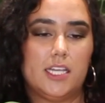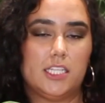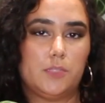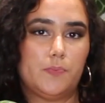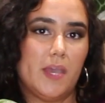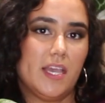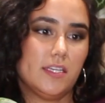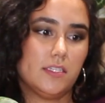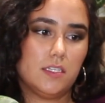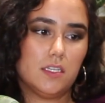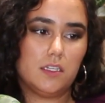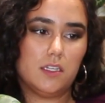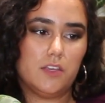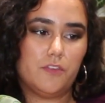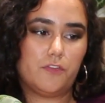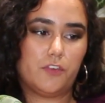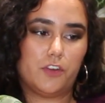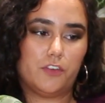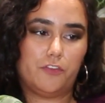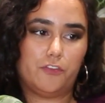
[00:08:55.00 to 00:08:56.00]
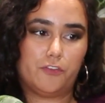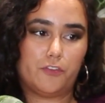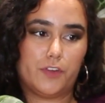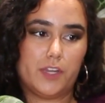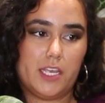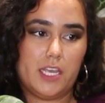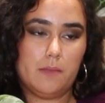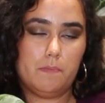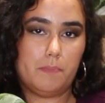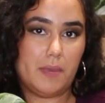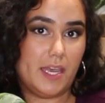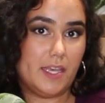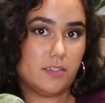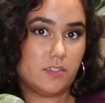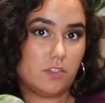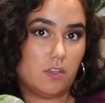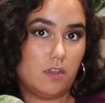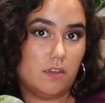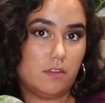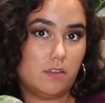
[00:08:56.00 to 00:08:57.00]
It's basically for free
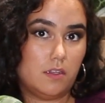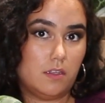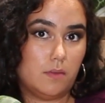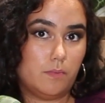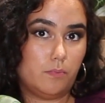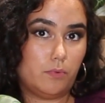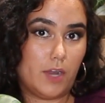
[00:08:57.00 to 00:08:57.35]
based on the